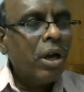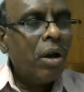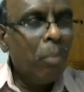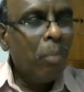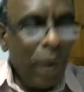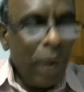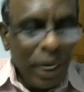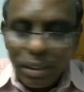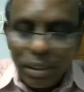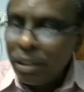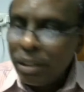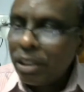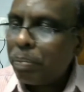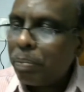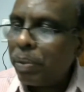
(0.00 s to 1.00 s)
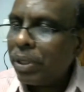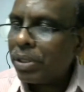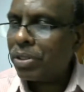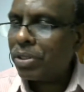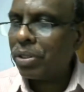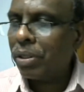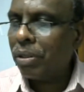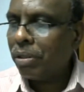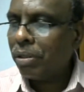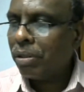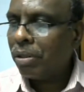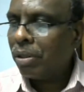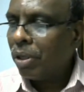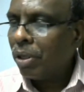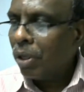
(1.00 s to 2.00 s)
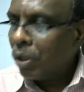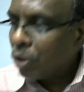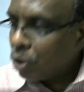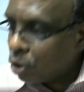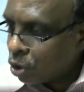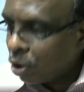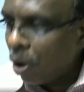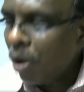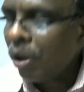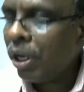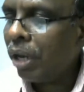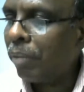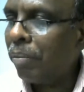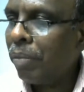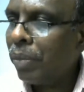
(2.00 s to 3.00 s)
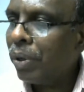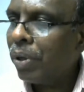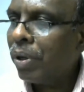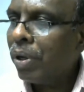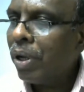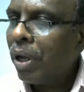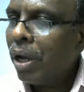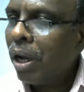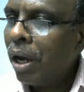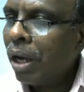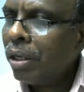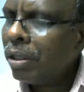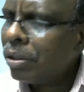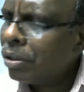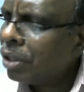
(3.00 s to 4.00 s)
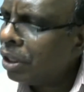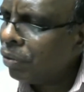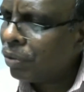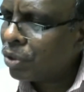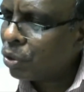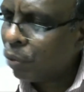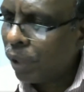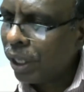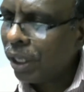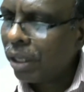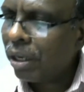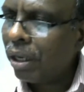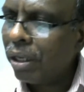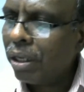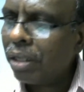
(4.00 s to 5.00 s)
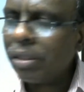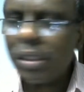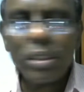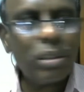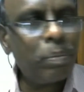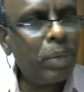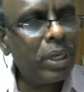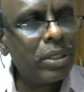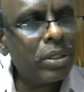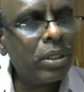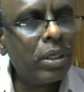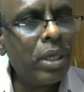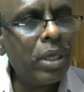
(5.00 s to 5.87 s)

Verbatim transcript: met that person, saw him, and he was very clear that the person